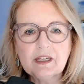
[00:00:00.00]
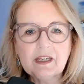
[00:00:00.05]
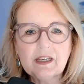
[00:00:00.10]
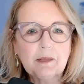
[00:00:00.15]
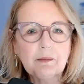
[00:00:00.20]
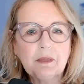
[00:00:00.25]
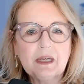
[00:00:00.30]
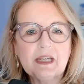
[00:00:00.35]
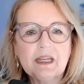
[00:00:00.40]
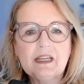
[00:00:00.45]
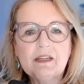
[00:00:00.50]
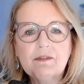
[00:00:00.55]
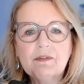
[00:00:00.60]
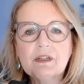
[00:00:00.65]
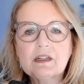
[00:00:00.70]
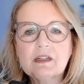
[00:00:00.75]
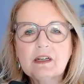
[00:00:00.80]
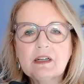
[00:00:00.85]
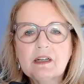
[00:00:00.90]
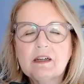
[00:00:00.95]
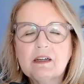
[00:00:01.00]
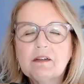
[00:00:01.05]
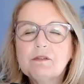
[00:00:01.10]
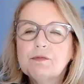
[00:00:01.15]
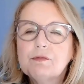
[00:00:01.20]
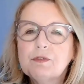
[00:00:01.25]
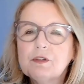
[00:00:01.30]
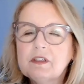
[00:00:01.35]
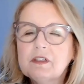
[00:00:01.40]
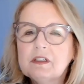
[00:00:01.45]
Am I even cut out
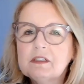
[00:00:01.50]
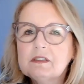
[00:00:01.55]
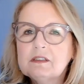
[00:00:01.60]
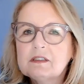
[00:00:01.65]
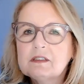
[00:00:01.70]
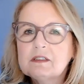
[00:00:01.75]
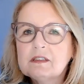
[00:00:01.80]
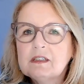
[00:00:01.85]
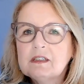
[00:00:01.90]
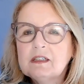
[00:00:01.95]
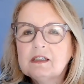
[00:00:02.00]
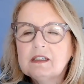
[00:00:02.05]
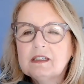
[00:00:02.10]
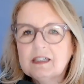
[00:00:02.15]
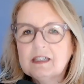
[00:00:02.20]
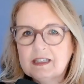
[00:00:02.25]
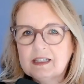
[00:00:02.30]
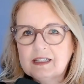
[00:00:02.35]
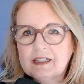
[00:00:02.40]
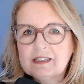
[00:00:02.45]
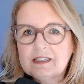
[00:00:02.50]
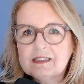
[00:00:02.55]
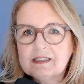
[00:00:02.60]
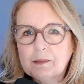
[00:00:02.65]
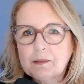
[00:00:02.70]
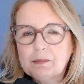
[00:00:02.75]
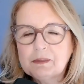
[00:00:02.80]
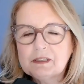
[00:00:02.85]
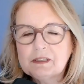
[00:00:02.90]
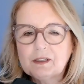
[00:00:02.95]
for this? This
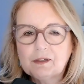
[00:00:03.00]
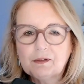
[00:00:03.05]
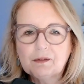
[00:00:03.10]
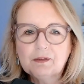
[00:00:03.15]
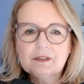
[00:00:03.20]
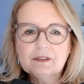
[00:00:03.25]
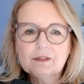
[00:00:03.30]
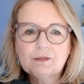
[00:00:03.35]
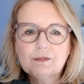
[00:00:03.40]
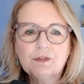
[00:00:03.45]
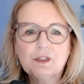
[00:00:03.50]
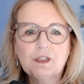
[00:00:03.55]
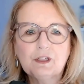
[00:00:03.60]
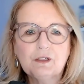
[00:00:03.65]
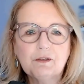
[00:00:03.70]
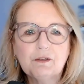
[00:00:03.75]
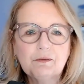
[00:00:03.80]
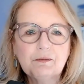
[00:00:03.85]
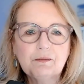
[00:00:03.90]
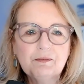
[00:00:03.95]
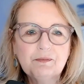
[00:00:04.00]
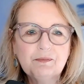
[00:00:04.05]
episode is for you.